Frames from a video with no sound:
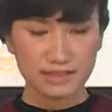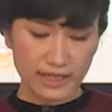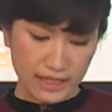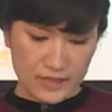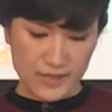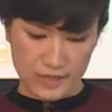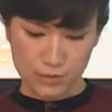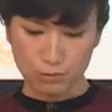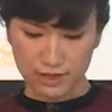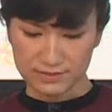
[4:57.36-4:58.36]
easiest
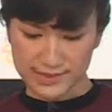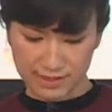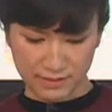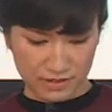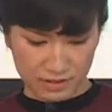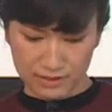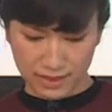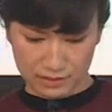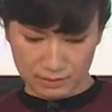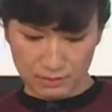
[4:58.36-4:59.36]
one. So I think
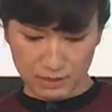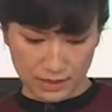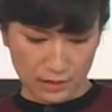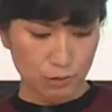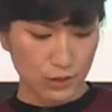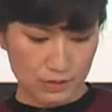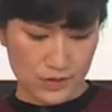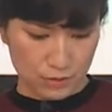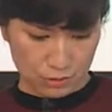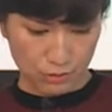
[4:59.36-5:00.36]
that maybe that will be
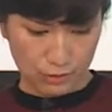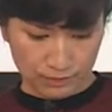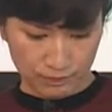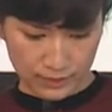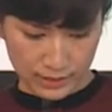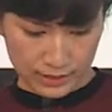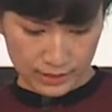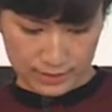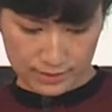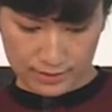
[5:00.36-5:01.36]
suitable.
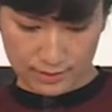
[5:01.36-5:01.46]
And